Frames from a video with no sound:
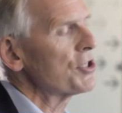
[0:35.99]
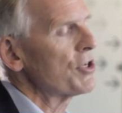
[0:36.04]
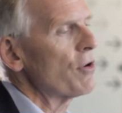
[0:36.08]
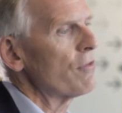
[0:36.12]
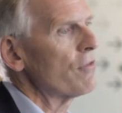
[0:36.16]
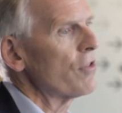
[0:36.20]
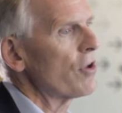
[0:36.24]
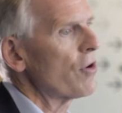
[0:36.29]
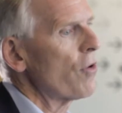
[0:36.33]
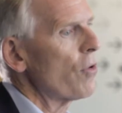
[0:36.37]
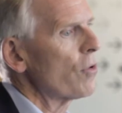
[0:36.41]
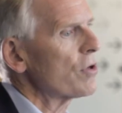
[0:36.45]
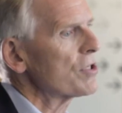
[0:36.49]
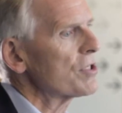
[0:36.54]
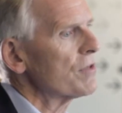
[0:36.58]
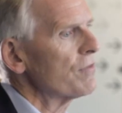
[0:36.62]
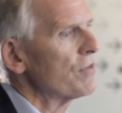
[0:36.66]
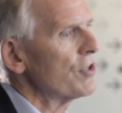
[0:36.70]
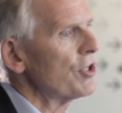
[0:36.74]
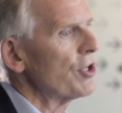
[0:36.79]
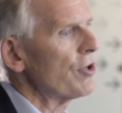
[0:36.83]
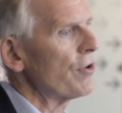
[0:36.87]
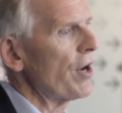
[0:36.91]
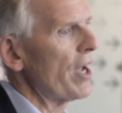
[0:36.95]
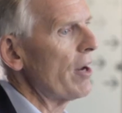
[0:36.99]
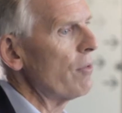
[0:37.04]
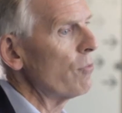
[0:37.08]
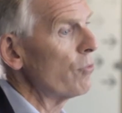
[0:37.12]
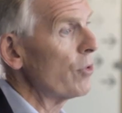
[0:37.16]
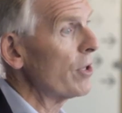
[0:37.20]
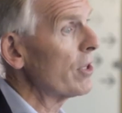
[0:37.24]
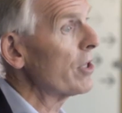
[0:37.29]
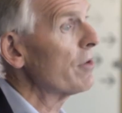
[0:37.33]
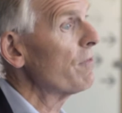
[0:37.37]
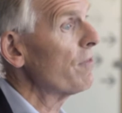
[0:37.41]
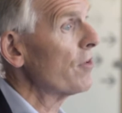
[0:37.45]
over the course of the year and
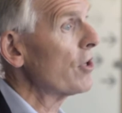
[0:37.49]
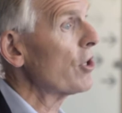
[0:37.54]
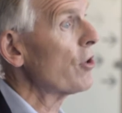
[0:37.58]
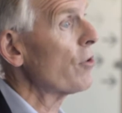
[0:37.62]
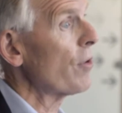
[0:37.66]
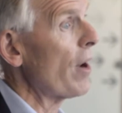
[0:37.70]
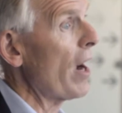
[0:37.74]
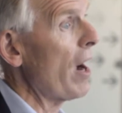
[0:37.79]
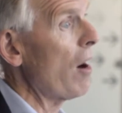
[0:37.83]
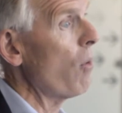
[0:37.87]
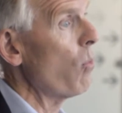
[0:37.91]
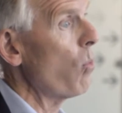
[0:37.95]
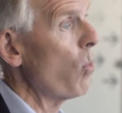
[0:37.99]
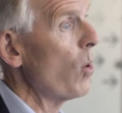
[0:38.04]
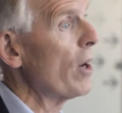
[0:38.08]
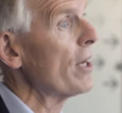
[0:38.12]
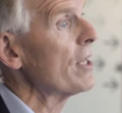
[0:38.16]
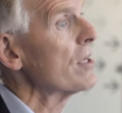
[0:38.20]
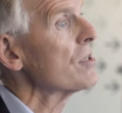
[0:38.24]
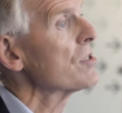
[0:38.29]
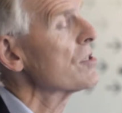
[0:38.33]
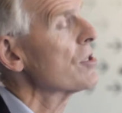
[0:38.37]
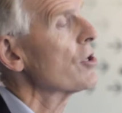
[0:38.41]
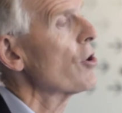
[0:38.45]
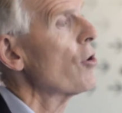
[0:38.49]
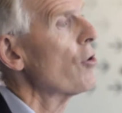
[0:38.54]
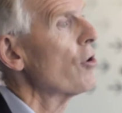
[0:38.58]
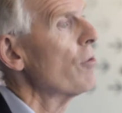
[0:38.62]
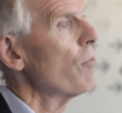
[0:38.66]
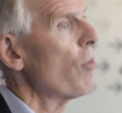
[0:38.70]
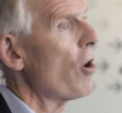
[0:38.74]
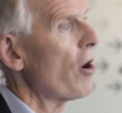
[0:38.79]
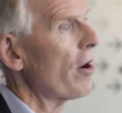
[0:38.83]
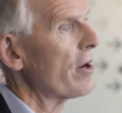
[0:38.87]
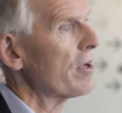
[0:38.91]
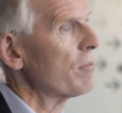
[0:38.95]
really figure out what is the
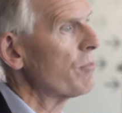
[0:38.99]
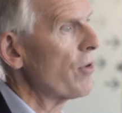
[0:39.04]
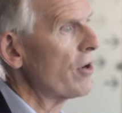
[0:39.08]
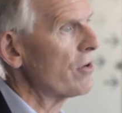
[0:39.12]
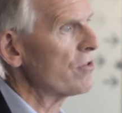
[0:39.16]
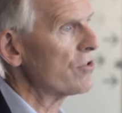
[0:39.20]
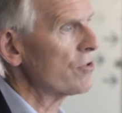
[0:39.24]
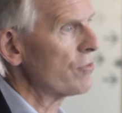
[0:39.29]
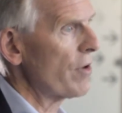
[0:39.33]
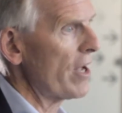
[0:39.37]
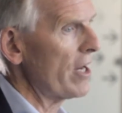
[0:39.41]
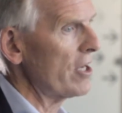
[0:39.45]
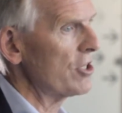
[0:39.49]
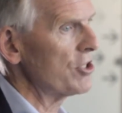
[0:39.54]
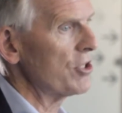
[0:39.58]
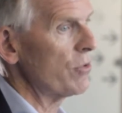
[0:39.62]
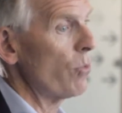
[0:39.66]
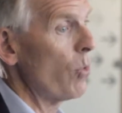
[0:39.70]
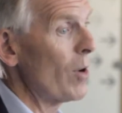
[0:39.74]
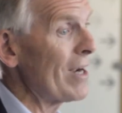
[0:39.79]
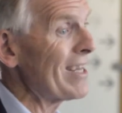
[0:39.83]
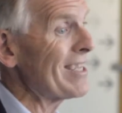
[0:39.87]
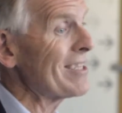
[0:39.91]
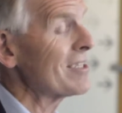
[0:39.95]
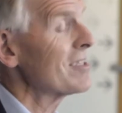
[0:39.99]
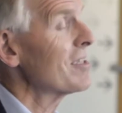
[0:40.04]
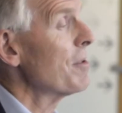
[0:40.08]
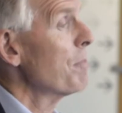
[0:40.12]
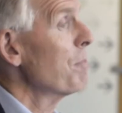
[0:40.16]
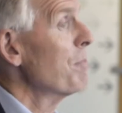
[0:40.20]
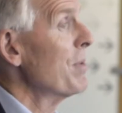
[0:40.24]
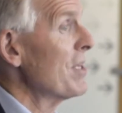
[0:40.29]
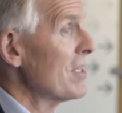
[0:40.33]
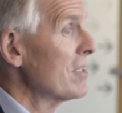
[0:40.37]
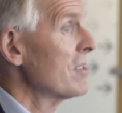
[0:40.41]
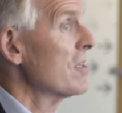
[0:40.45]
go-to-market strategy, what is the
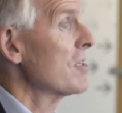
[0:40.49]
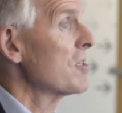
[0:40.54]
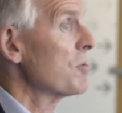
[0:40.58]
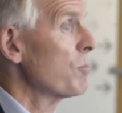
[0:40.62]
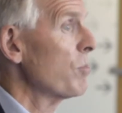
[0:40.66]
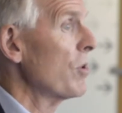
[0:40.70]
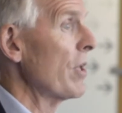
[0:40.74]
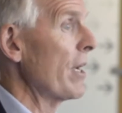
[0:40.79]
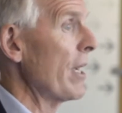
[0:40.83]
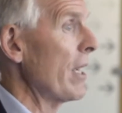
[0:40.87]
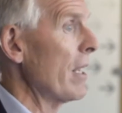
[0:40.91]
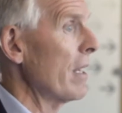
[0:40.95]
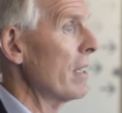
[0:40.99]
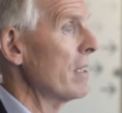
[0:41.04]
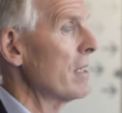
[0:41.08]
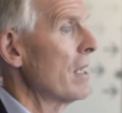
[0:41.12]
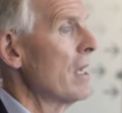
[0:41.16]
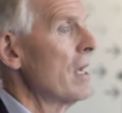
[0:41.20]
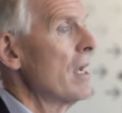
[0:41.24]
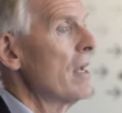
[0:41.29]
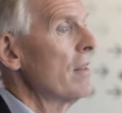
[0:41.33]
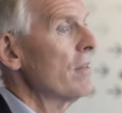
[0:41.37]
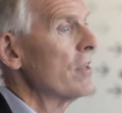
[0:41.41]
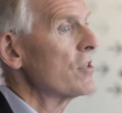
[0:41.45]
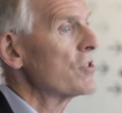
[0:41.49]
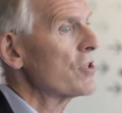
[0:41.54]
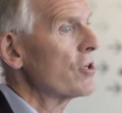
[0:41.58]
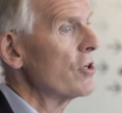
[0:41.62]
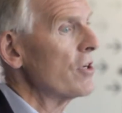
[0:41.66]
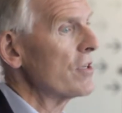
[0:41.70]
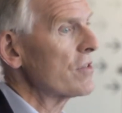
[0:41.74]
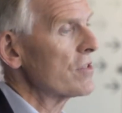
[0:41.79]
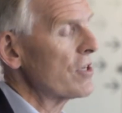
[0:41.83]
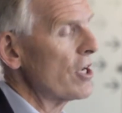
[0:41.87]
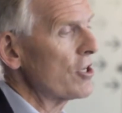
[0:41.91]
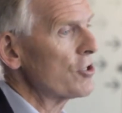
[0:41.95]
business plan that's going to
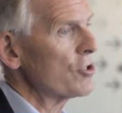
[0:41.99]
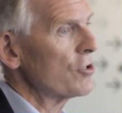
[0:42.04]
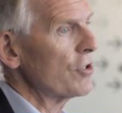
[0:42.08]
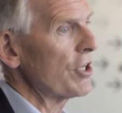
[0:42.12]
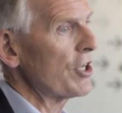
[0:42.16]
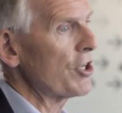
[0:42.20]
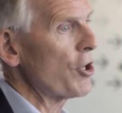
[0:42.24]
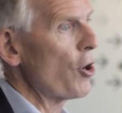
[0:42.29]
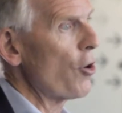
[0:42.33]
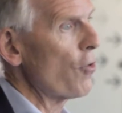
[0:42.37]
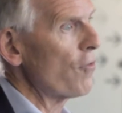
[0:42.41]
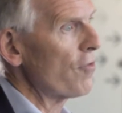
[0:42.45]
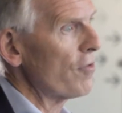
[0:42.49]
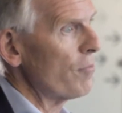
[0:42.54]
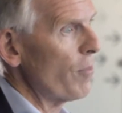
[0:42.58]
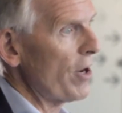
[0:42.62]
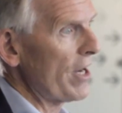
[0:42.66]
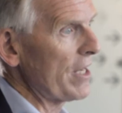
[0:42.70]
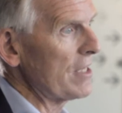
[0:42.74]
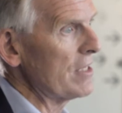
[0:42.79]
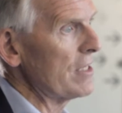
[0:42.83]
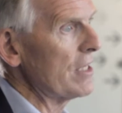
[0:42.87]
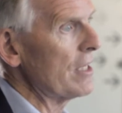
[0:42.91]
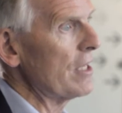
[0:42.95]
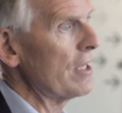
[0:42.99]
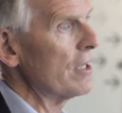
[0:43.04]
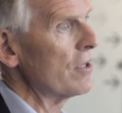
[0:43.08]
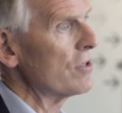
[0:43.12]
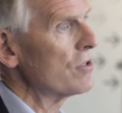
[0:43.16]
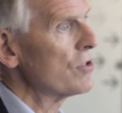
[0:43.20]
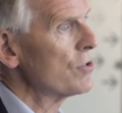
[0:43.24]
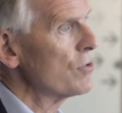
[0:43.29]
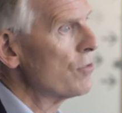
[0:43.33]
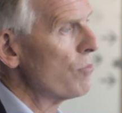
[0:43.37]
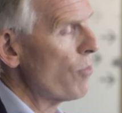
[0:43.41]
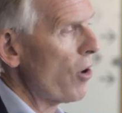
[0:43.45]
essentially go from idea
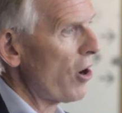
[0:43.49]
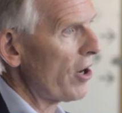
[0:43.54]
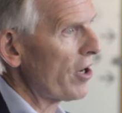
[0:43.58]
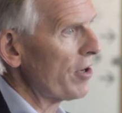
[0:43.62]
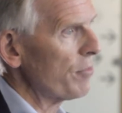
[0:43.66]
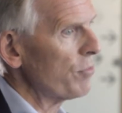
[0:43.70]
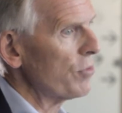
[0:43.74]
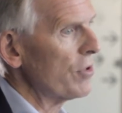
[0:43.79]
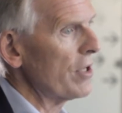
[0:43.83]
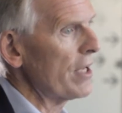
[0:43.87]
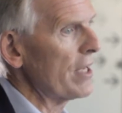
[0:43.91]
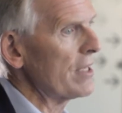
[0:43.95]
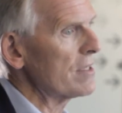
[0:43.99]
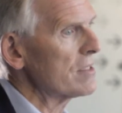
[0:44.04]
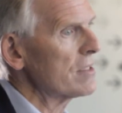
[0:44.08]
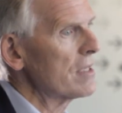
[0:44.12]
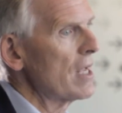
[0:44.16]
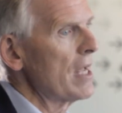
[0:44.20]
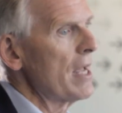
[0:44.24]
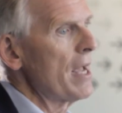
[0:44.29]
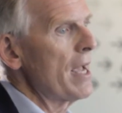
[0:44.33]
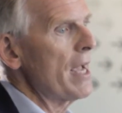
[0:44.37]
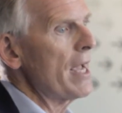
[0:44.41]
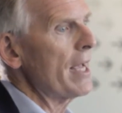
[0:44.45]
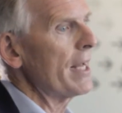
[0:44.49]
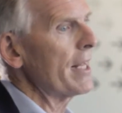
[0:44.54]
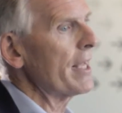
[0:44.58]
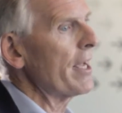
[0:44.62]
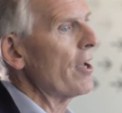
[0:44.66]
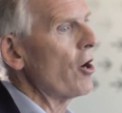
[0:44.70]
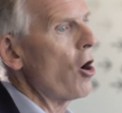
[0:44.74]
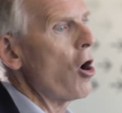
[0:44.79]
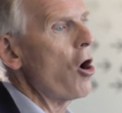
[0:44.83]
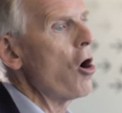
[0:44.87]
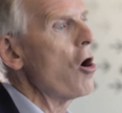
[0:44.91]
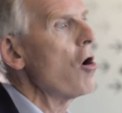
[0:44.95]
to marketplace, and again,
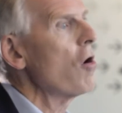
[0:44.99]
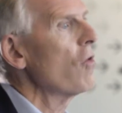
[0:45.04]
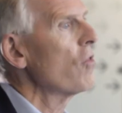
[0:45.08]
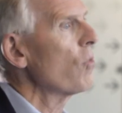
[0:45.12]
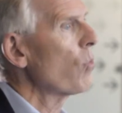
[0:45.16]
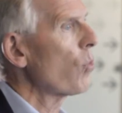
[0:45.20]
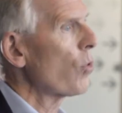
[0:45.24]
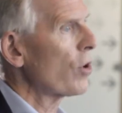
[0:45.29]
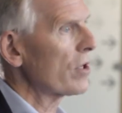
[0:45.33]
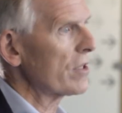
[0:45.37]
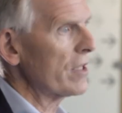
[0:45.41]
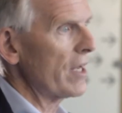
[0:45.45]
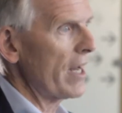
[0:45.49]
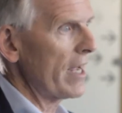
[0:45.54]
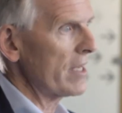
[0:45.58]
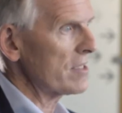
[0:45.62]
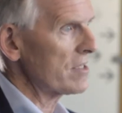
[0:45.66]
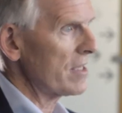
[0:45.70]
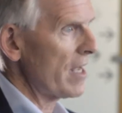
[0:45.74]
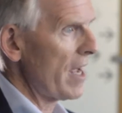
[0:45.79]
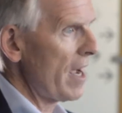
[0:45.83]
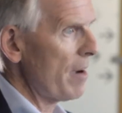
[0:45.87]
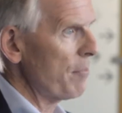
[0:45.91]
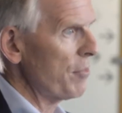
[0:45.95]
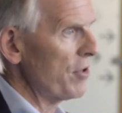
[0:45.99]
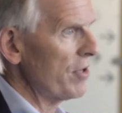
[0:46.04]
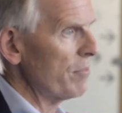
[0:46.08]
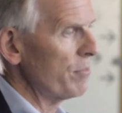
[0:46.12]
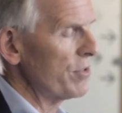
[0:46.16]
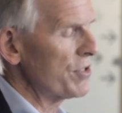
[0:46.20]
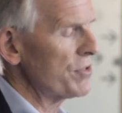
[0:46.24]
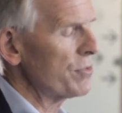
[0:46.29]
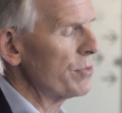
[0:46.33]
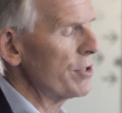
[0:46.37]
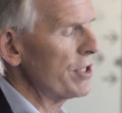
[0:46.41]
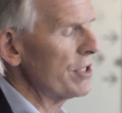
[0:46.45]
all the work that has to happen in
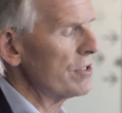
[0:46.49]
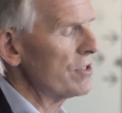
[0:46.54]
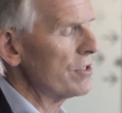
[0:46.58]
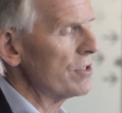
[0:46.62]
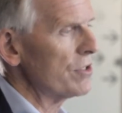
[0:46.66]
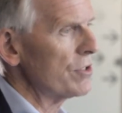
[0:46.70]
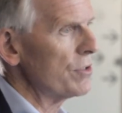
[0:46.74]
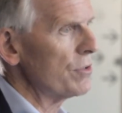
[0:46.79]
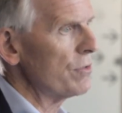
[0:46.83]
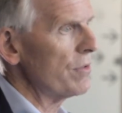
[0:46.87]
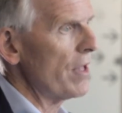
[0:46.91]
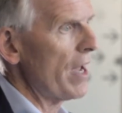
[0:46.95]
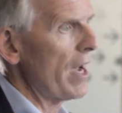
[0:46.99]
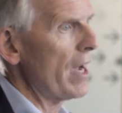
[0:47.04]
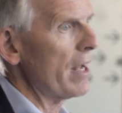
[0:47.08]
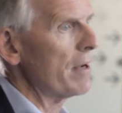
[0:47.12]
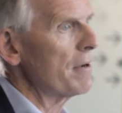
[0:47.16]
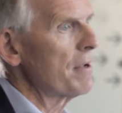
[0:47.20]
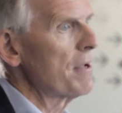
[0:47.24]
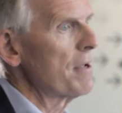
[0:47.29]
between to do that.